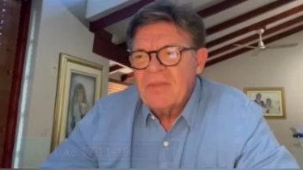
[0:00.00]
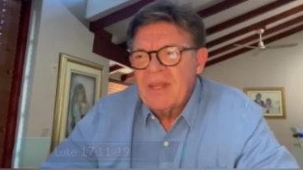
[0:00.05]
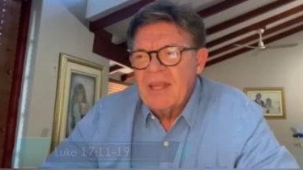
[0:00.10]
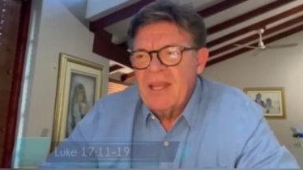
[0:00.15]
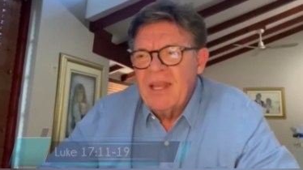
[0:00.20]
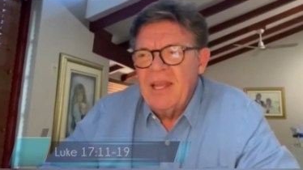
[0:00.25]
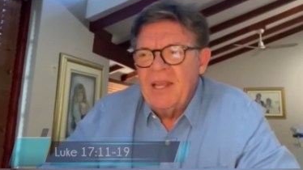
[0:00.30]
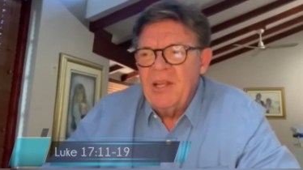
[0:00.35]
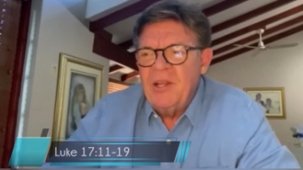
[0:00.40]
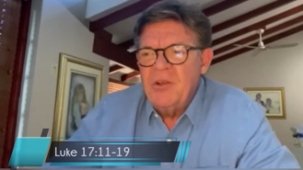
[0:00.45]

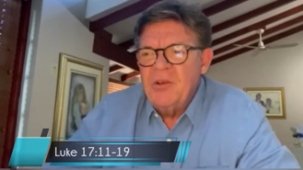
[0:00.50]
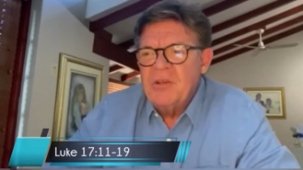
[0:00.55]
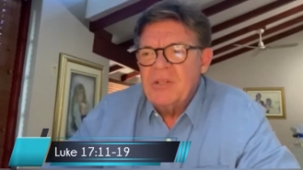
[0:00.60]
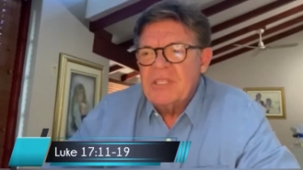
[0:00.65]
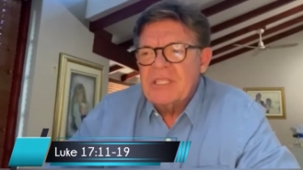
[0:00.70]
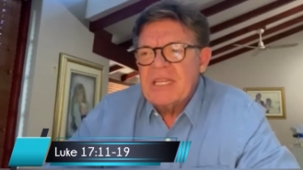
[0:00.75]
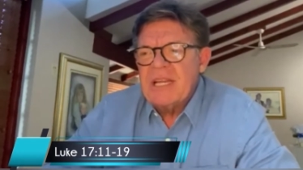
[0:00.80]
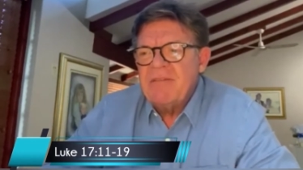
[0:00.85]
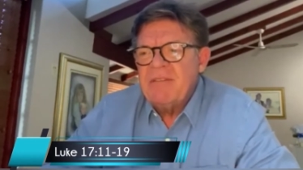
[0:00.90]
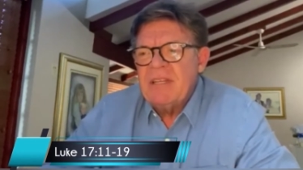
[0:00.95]
In Luke
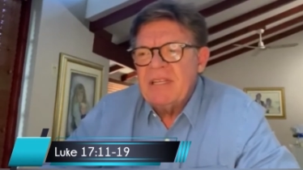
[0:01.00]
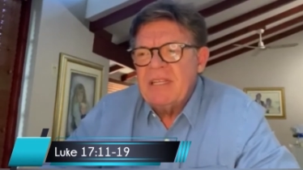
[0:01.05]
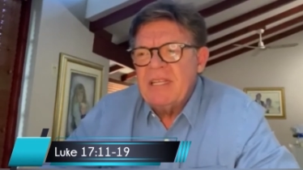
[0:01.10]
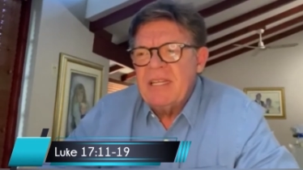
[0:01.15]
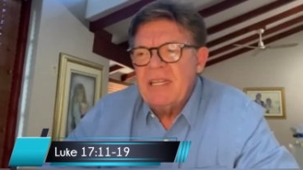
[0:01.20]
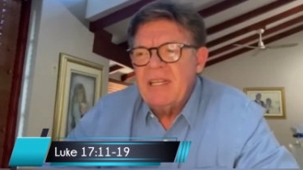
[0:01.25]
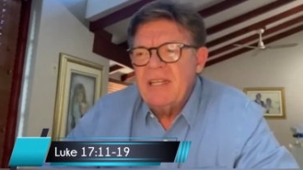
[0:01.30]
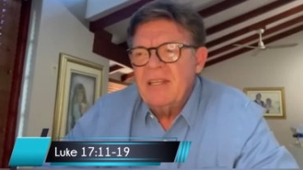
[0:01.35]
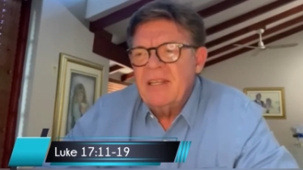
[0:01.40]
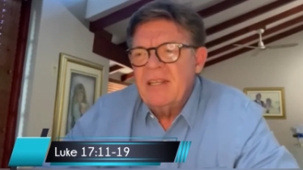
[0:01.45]

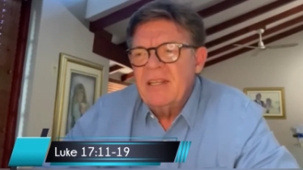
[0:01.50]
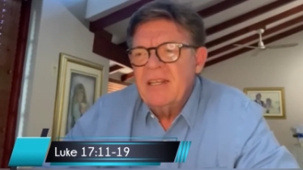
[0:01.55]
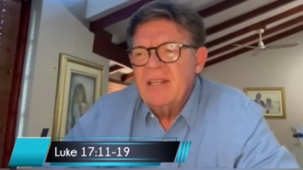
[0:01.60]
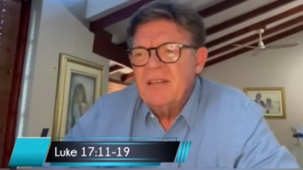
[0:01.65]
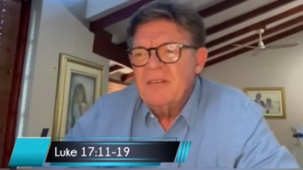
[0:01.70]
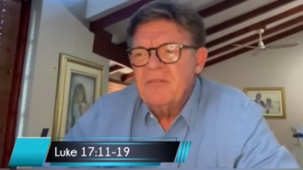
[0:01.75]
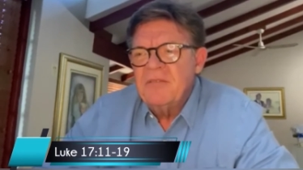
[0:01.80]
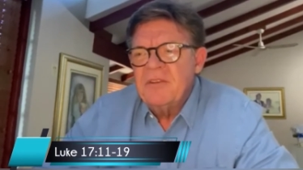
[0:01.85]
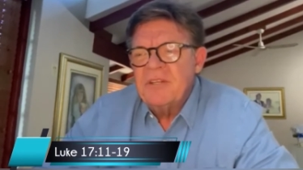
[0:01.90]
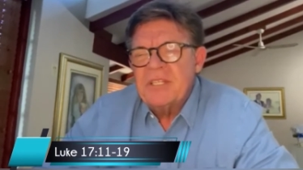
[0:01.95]
17,
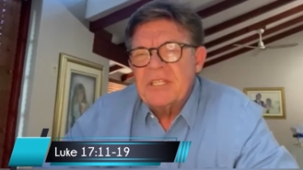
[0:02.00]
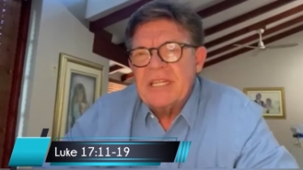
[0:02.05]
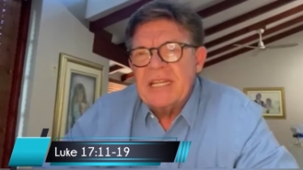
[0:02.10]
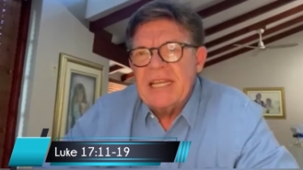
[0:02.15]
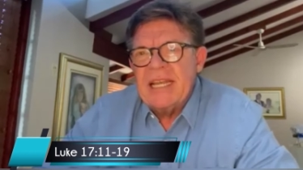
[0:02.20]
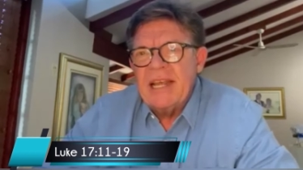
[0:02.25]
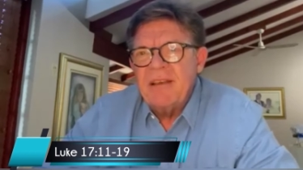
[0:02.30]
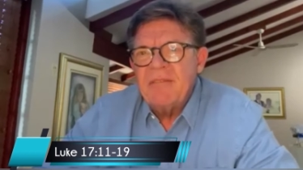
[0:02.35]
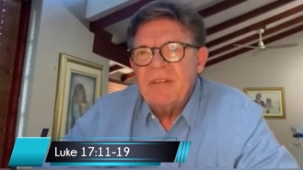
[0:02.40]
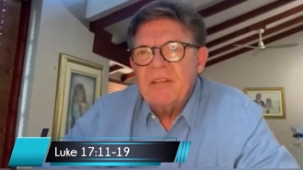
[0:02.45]
verse
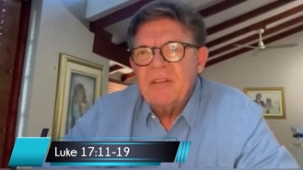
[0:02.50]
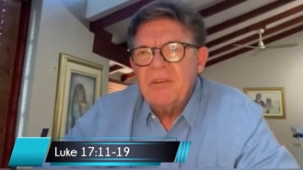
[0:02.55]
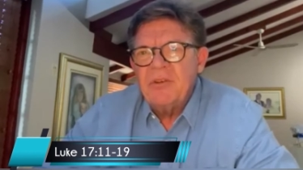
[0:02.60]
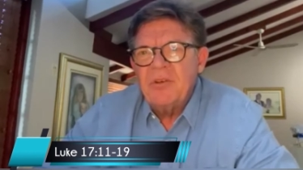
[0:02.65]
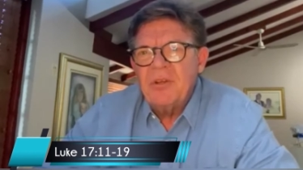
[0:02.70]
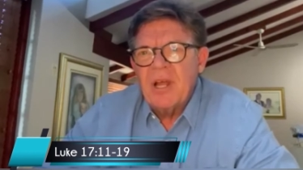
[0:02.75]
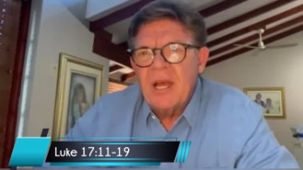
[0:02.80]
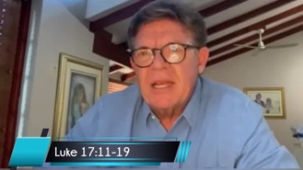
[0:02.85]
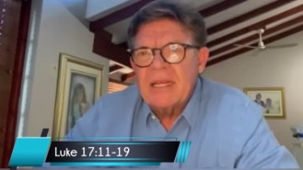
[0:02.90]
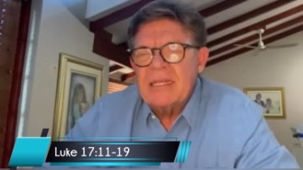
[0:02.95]
11 to
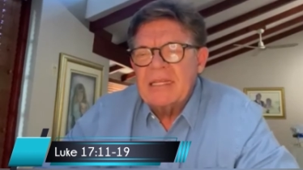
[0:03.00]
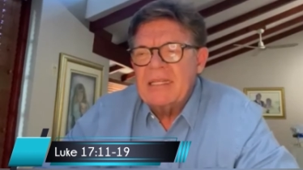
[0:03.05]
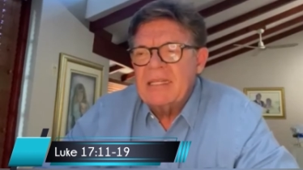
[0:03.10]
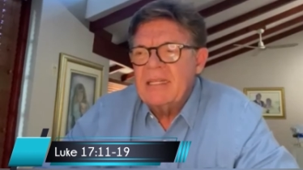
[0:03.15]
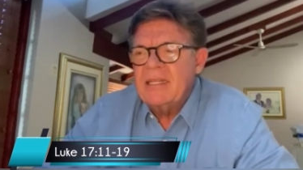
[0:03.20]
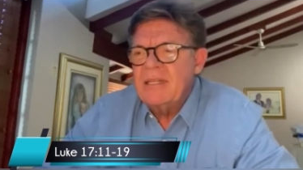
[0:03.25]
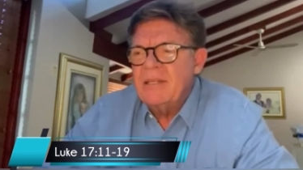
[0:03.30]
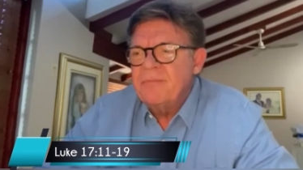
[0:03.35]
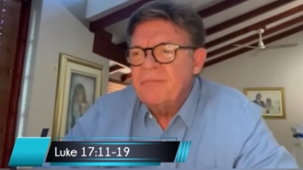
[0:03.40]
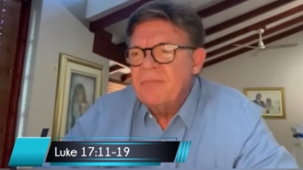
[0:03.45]

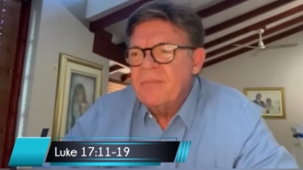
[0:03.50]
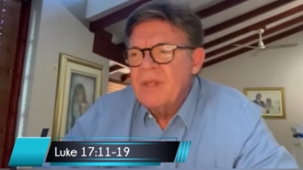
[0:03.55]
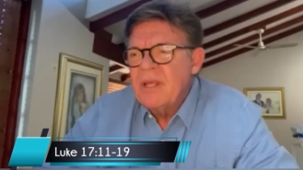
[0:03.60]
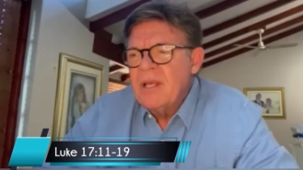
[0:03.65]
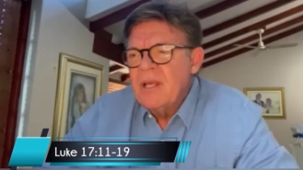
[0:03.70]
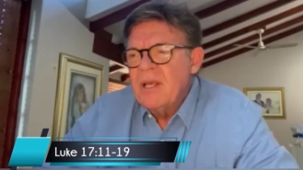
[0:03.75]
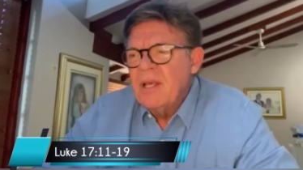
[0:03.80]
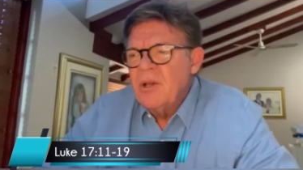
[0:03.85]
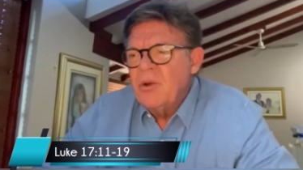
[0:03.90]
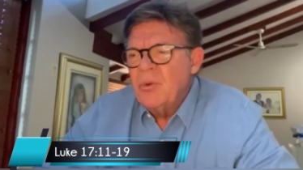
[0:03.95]
19,
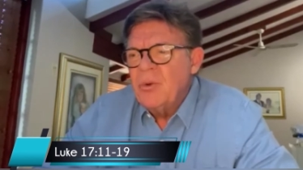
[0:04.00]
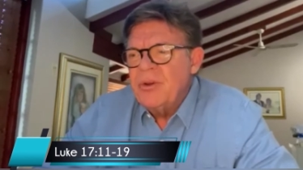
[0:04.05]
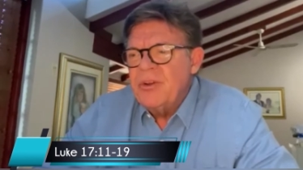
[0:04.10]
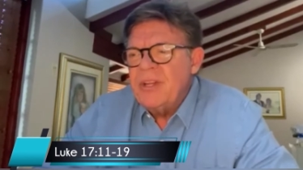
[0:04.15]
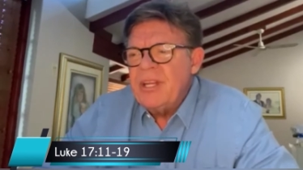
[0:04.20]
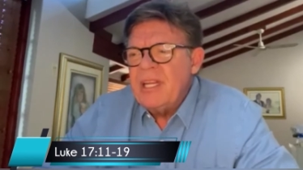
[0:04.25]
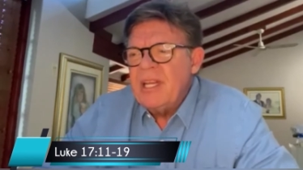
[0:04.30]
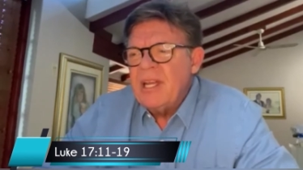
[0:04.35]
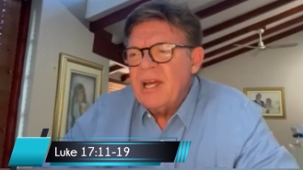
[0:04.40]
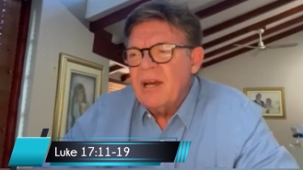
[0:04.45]
we
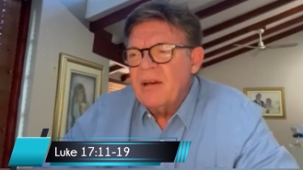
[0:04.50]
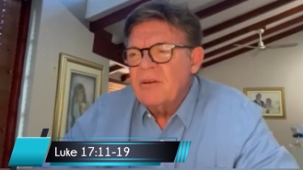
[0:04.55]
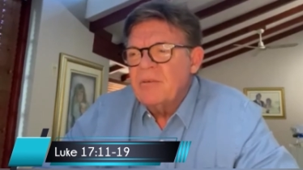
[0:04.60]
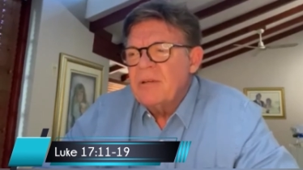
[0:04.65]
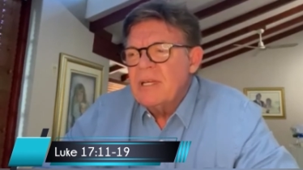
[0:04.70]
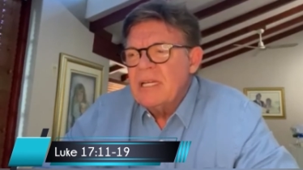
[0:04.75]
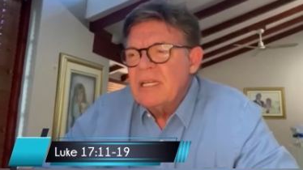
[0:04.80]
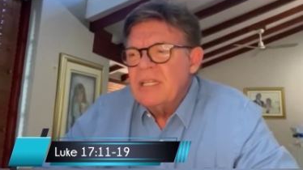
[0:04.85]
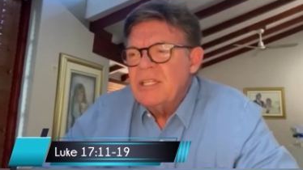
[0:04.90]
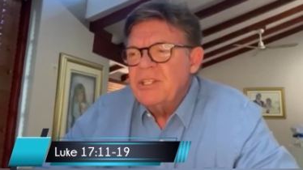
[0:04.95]
read how
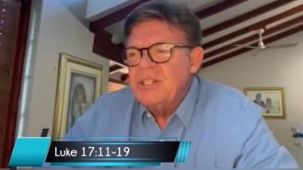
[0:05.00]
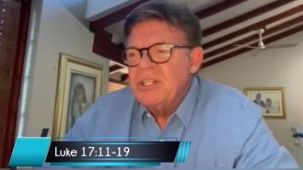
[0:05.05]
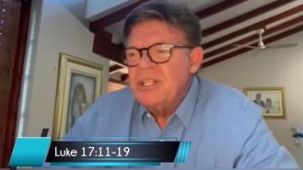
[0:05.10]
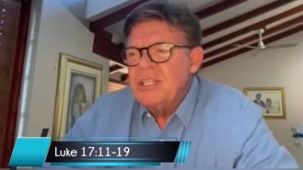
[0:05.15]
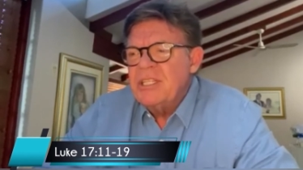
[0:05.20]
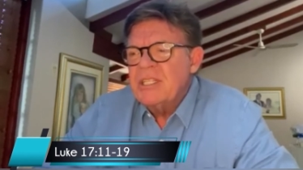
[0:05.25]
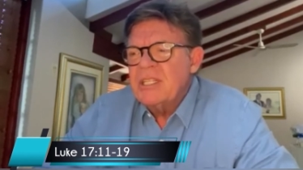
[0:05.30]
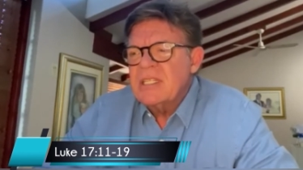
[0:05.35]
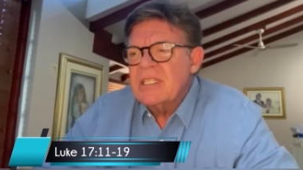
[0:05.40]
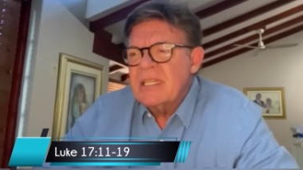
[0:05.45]

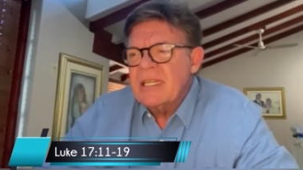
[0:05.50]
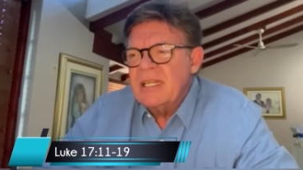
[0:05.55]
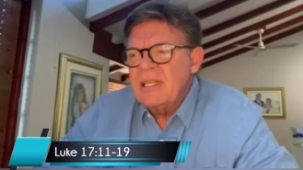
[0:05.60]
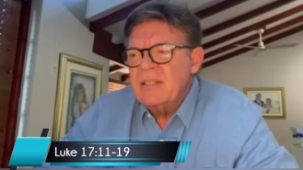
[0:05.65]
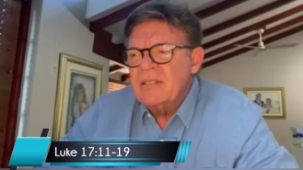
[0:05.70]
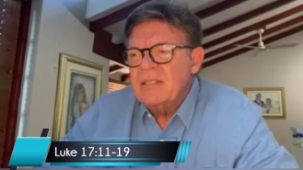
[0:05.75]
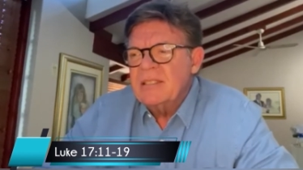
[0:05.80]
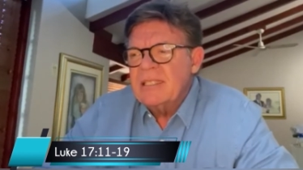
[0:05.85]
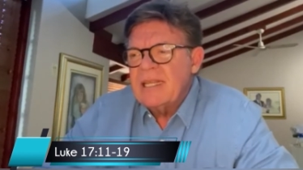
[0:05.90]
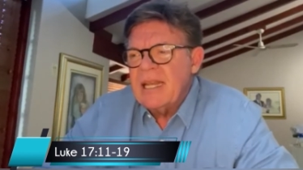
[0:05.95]
Jesus
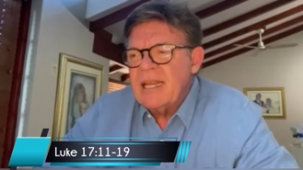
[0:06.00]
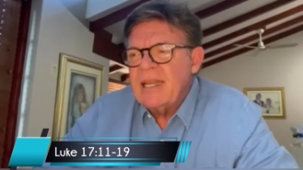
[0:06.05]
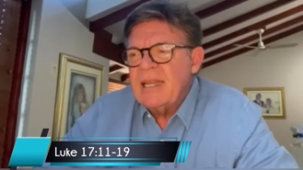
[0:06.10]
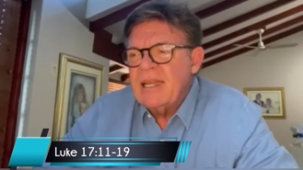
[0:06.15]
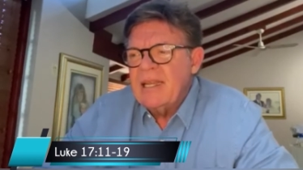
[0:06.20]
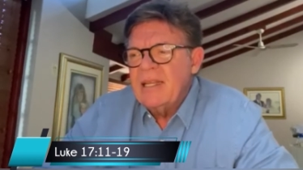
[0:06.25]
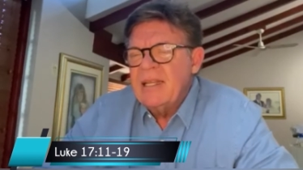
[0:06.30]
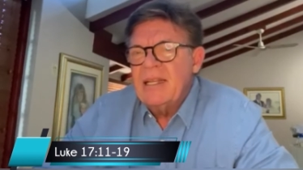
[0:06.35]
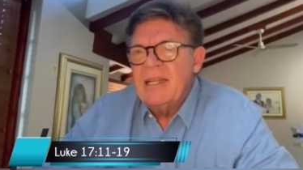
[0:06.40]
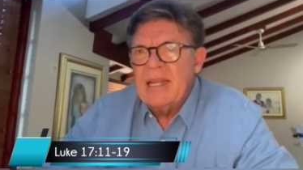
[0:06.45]
healed
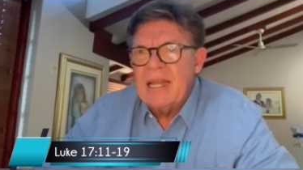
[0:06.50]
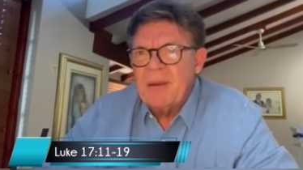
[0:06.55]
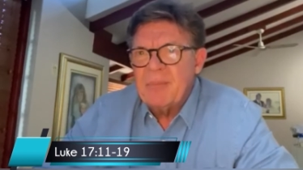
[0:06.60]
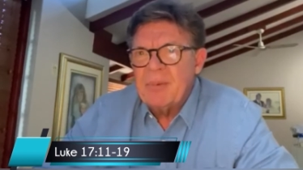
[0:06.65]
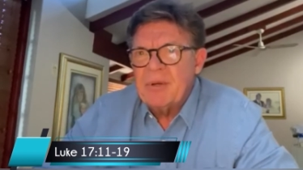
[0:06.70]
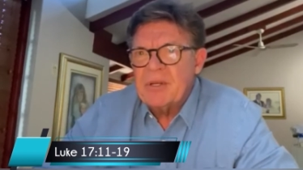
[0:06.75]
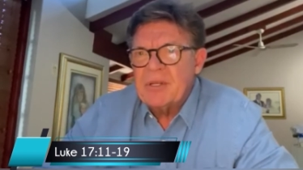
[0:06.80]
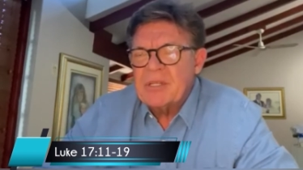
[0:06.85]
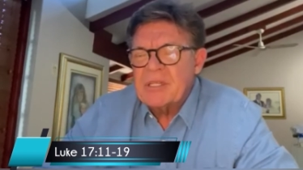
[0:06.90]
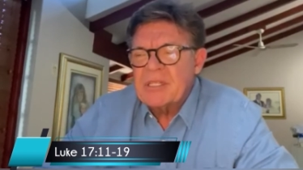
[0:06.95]
10
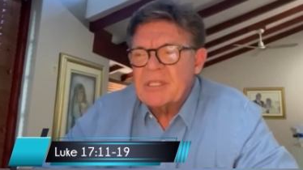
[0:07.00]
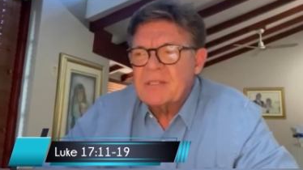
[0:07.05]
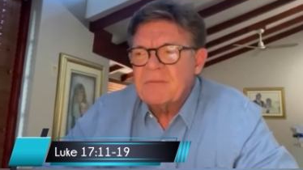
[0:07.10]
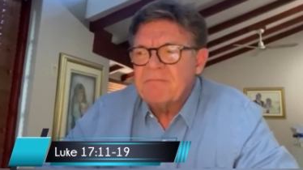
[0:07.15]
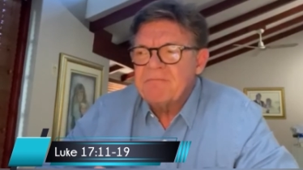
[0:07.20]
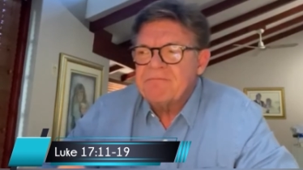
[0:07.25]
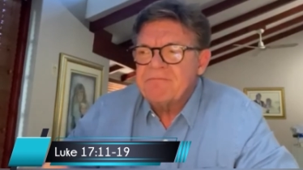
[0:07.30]
lepers.